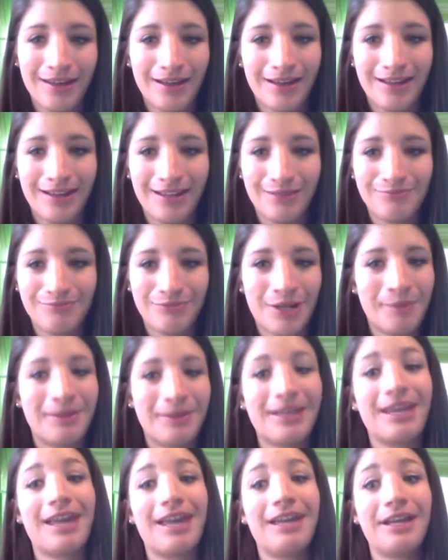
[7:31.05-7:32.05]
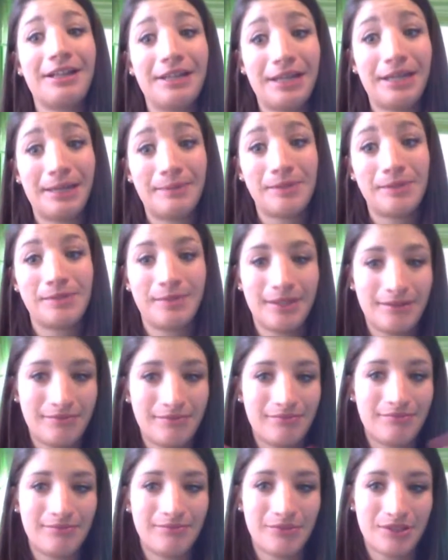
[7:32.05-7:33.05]
Not making any claims, but
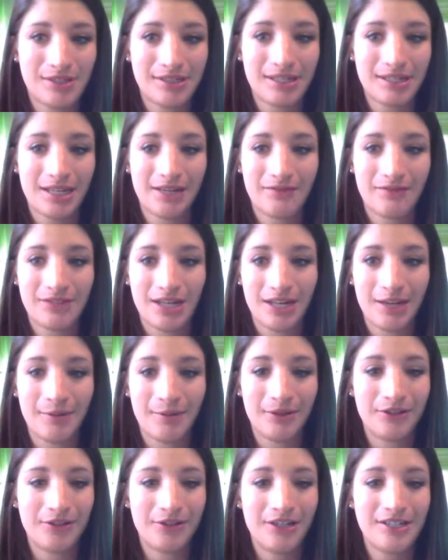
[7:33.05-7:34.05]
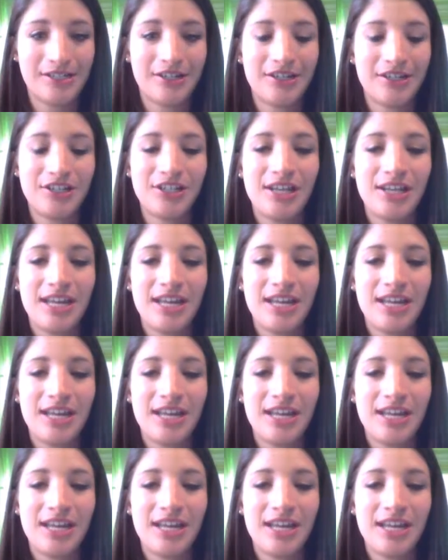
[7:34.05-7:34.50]
just kind of talking about the research.